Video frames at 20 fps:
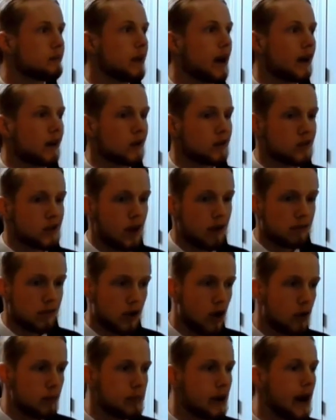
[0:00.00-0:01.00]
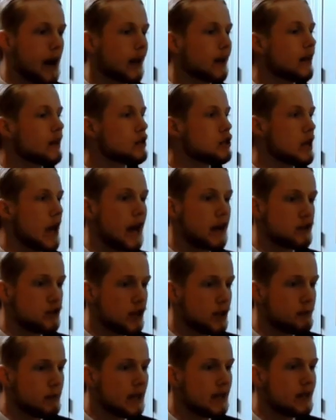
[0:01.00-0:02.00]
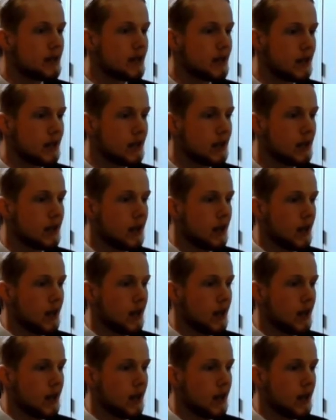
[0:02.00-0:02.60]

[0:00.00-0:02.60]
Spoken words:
Microsoft Copilot, ChatGPT,